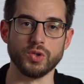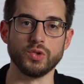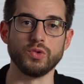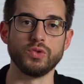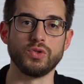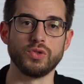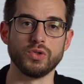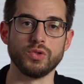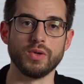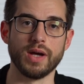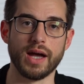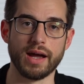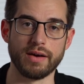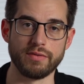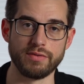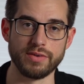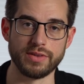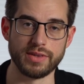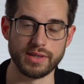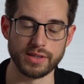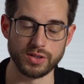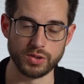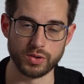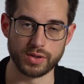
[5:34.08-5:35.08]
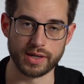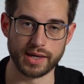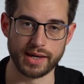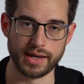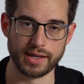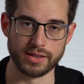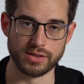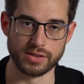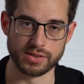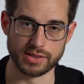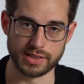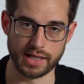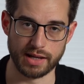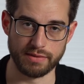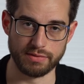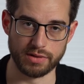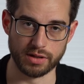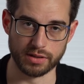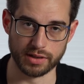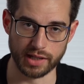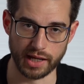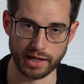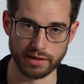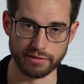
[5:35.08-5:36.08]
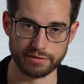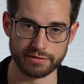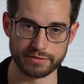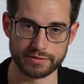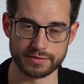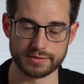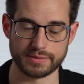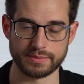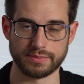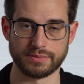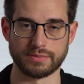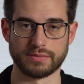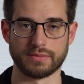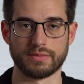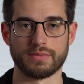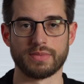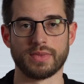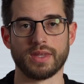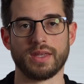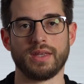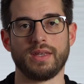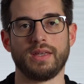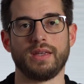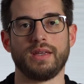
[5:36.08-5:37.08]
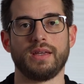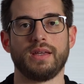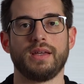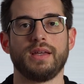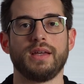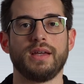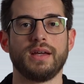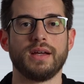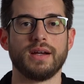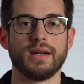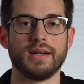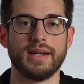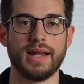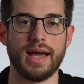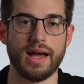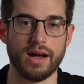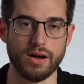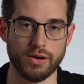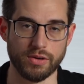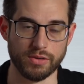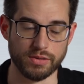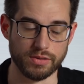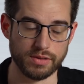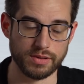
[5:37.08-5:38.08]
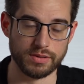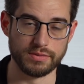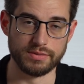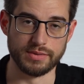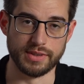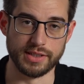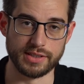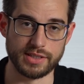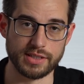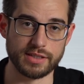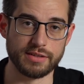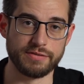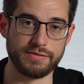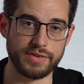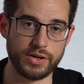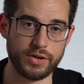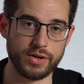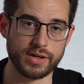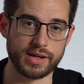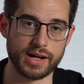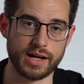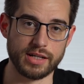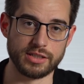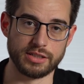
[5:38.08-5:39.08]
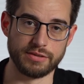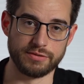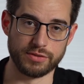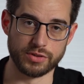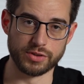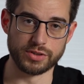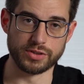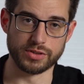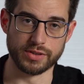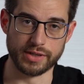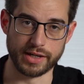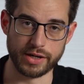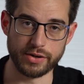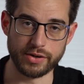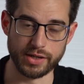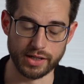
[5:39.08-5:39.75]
you do everything you can to save their life. Now, this is a very controversial